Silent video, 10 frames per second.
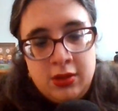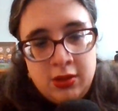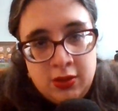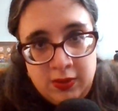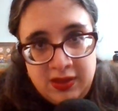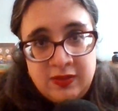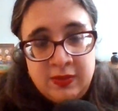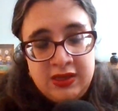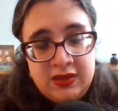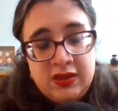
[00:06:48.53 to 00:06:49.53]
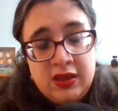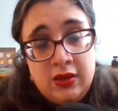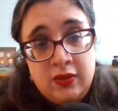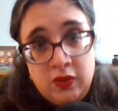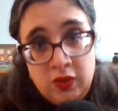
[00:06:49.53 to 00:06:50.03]
Christmas,
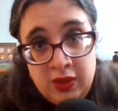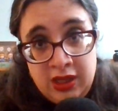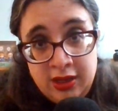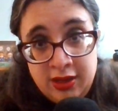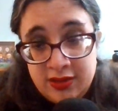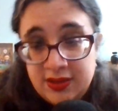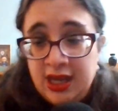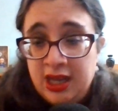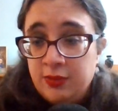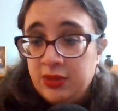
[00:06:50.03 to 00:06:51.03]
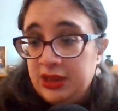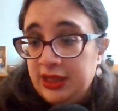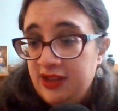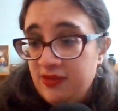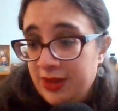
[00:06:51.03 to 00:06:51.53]
New Year's, and I
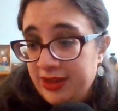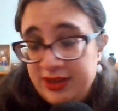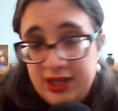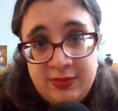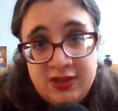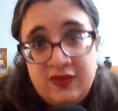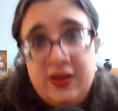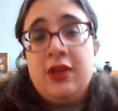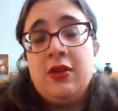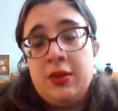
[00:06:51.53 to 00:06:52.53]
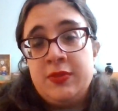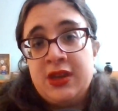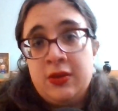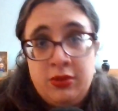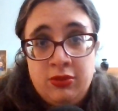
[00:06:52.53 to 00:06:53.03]
believe by the time this video comes
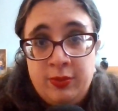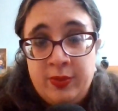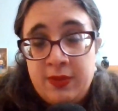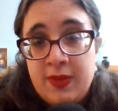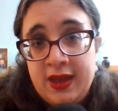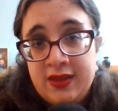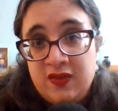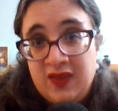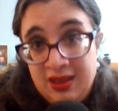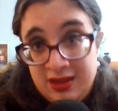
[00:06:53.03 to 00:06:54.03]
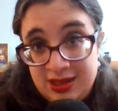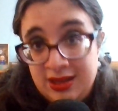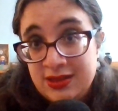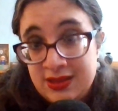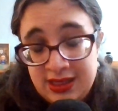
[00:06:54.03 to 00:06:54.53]
out, we will be past
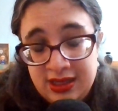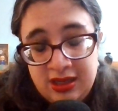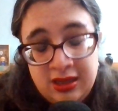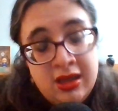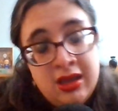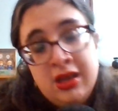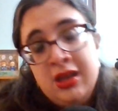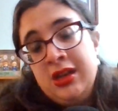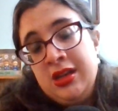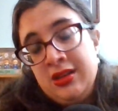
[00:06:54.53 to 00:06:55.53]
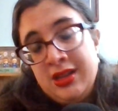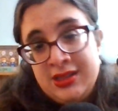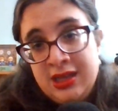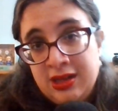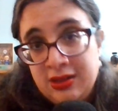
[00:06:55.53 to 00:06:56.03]
Valentine's Day. Now, that's
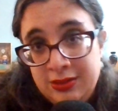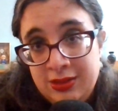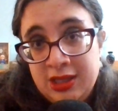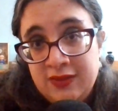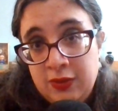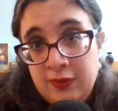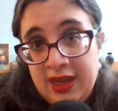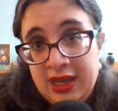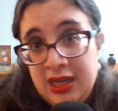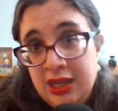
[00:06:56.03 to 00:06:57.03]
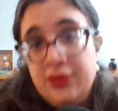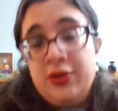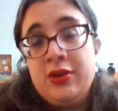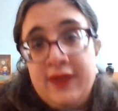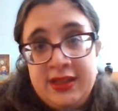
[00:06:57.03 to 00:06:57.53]
not including if you've had any other
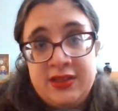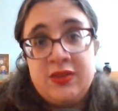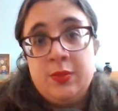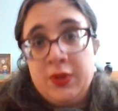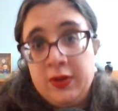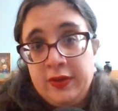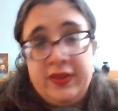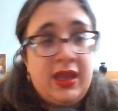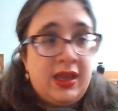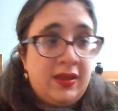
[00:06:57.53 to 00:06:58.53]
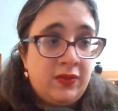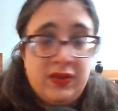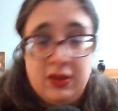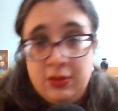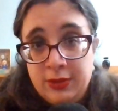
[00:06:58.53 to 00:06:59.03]
events, birthdays, or
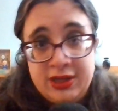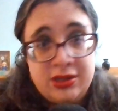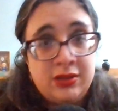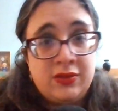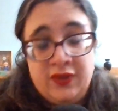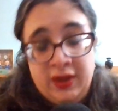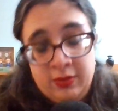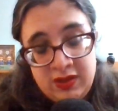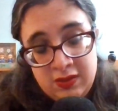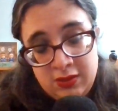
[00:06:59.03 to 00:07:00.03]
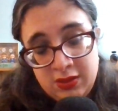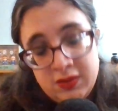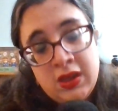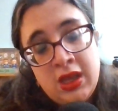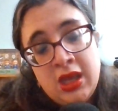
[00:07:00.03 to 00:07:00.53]
celebrations, or family dinners.